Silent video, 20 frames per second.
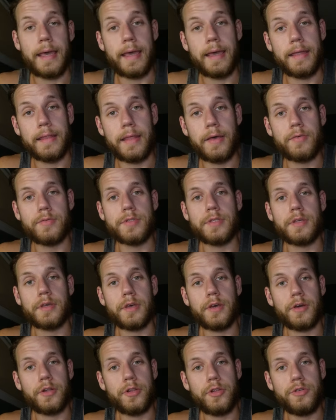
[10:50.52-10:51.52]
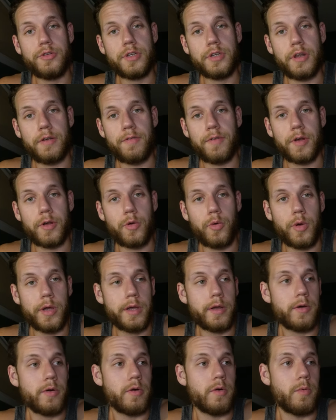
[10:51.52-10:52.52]
and that was the conclusion of our
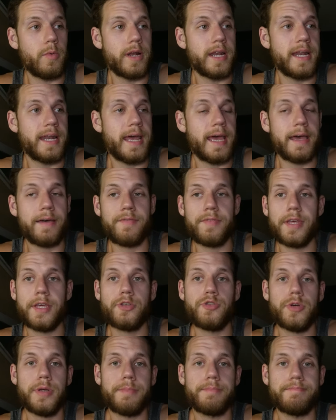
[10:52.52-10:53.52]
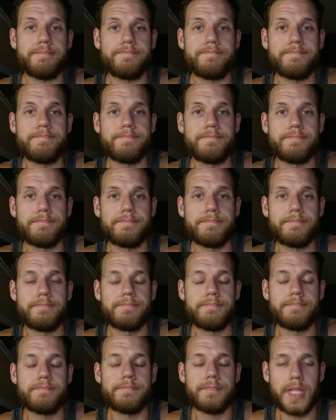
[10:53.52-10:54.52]
quick one and a half day trip.
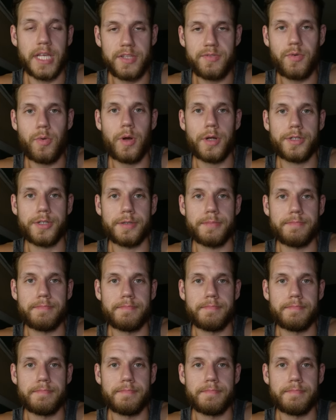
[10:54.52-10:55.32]
Thanks for watching.